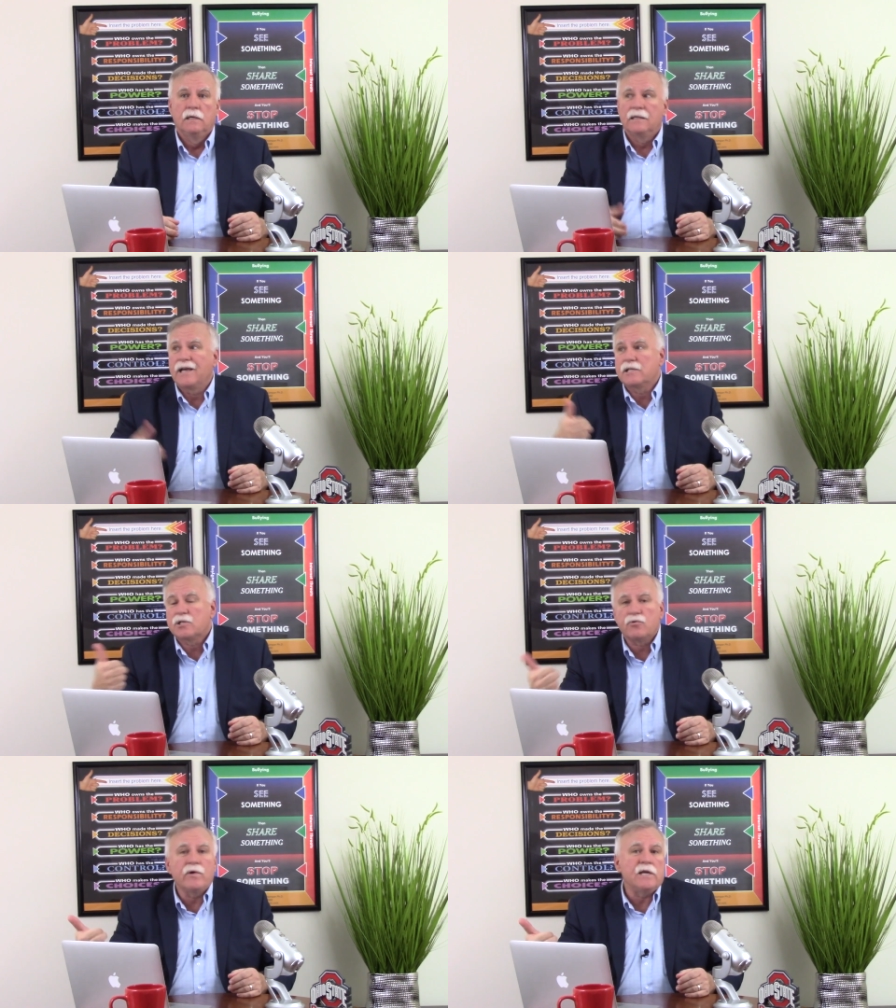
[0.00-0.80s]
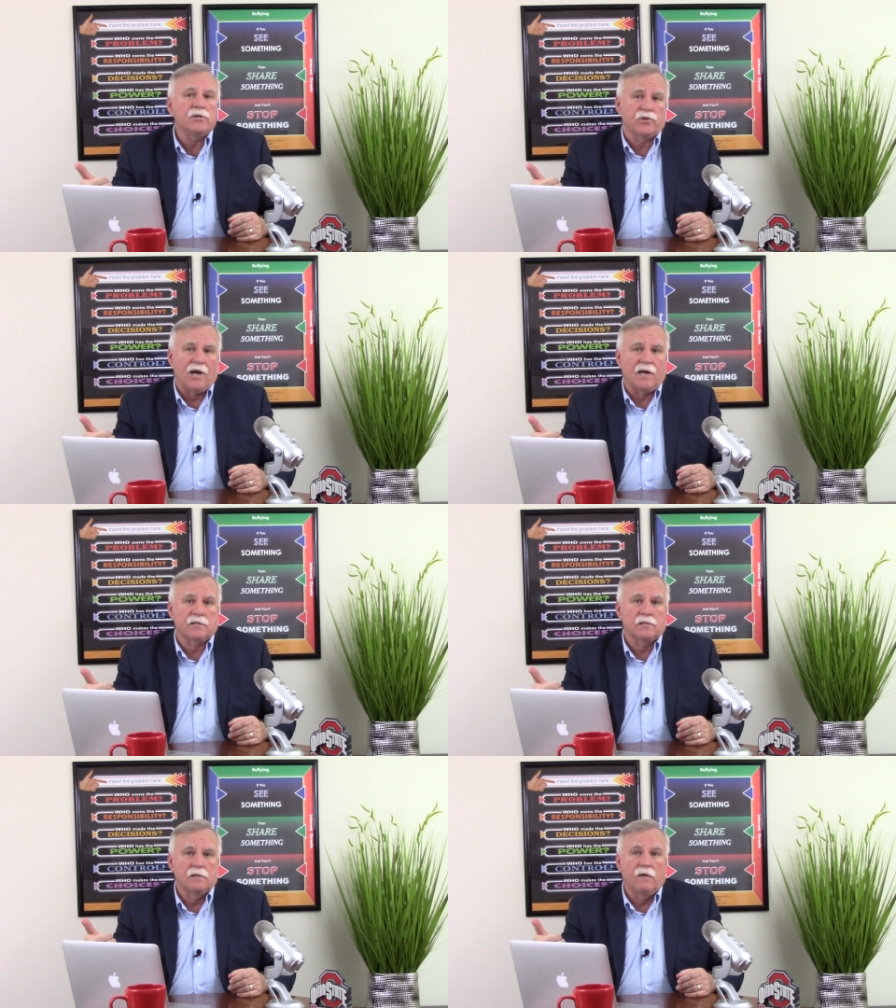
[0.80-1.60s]
like
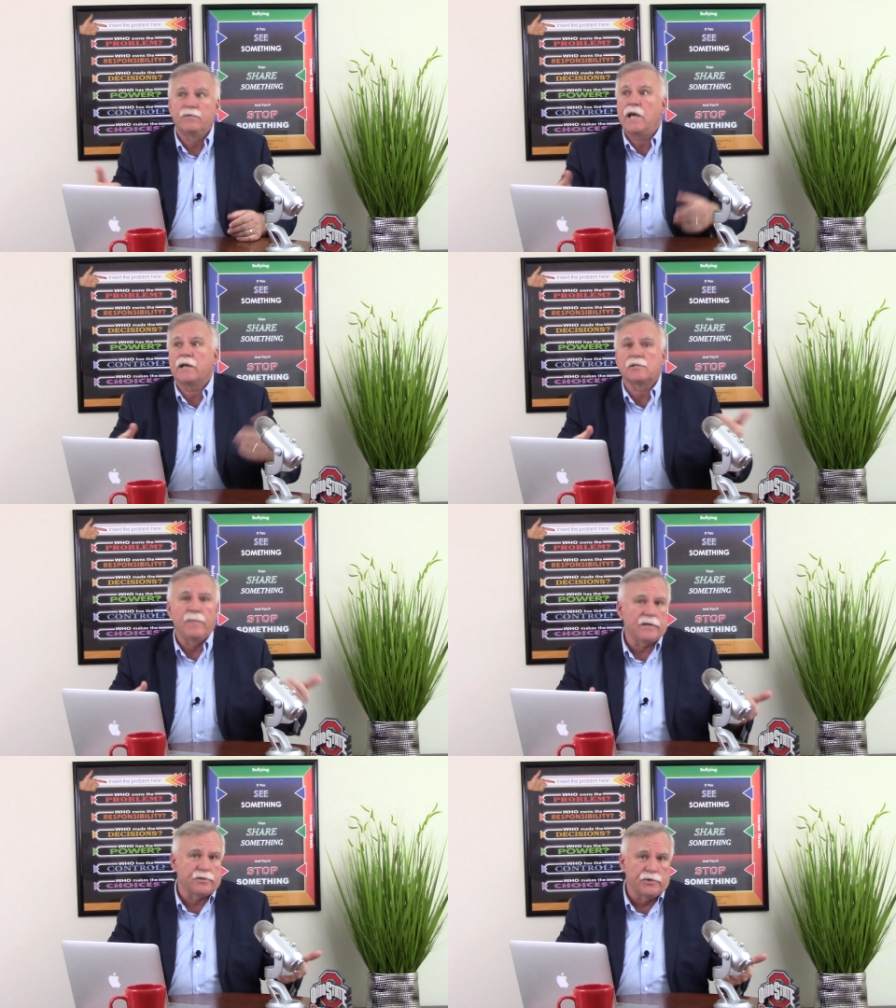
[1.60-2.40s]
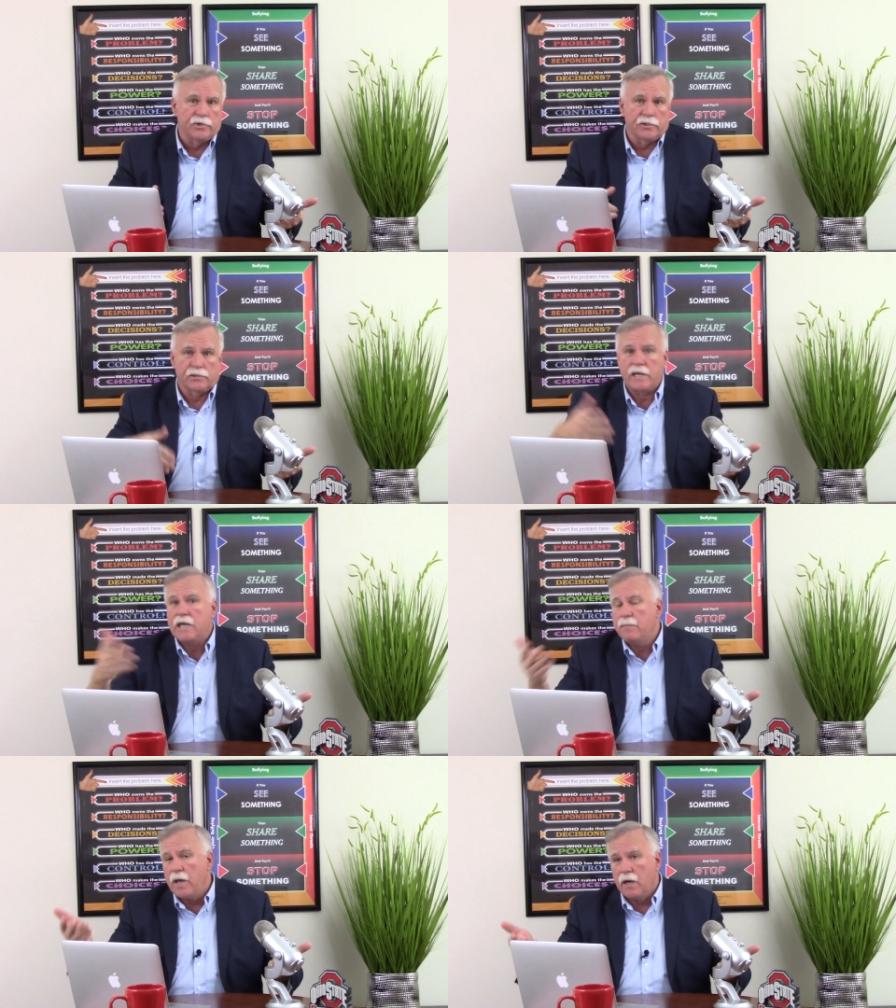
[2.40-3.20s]
screenshots of text messages,
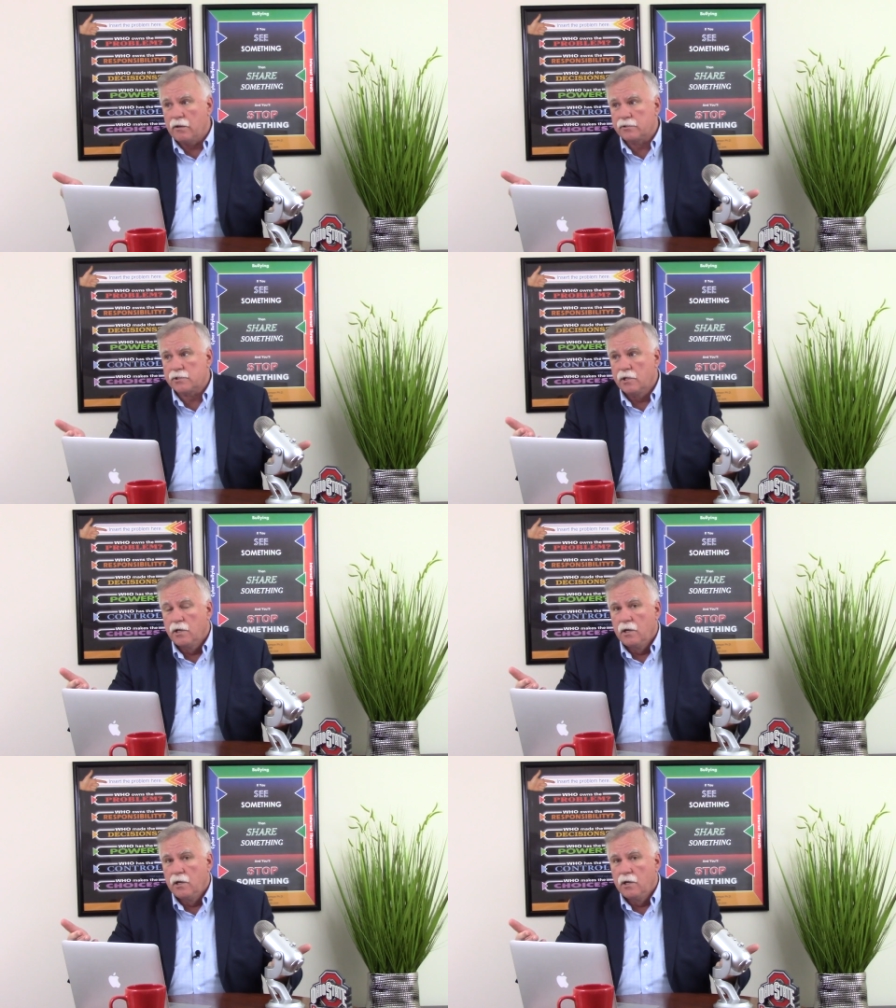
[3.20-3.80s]
emails,